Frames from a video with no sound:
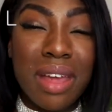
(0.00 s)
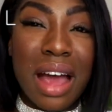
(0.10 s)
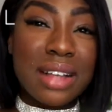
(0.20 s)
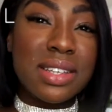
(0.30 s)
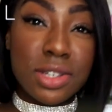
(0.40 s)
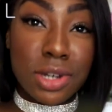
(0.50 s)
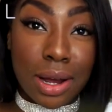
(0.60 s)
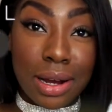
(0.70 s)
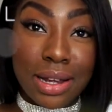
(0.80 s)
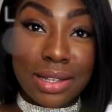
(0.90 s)
as a
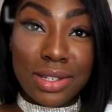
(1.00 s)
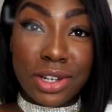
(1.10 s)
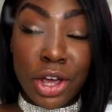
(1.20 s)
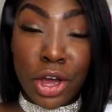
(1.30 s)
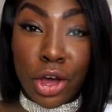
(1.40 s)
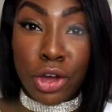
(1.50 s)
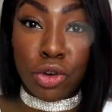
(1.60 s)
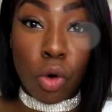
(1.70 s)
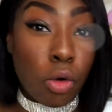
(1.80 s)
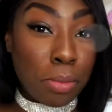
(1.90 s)
stylist,
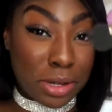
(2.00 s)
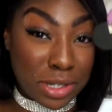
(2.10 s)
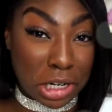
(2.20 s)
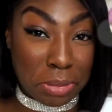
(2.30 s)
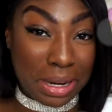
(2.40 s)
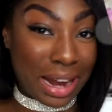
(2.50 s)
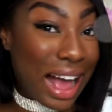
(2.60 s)
you're almost going to be in